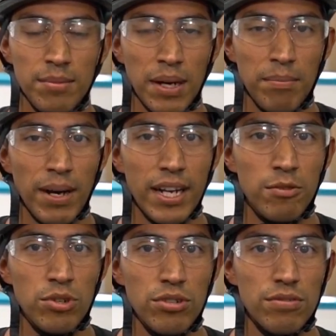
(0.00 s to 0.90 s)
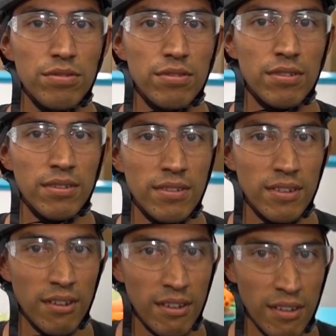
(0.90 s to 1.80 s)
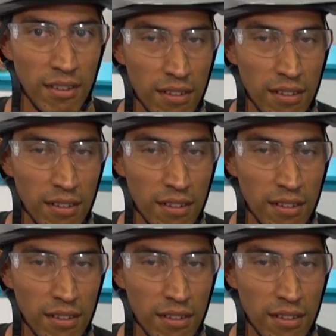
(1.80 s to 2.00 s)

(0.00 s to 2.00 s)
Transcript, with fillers: can my body move? Three, two,